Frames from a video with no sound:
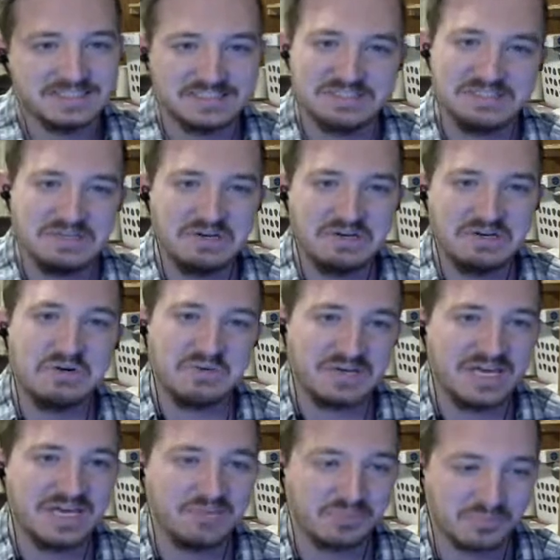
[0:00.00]
Yeah,
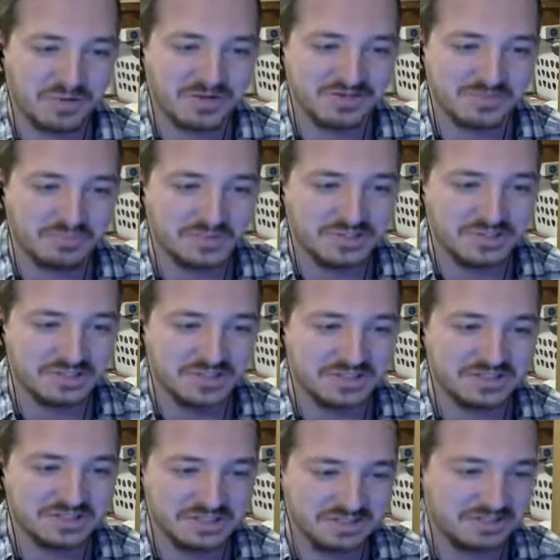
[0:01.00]
okay, Papyrus. I'm pretty sure it's
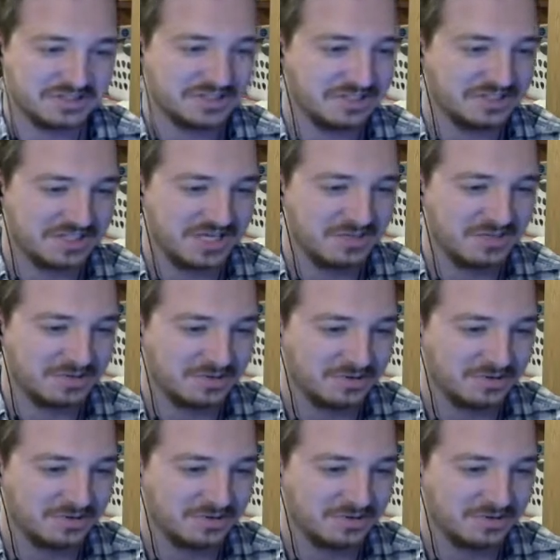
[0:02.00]
stuck to the table.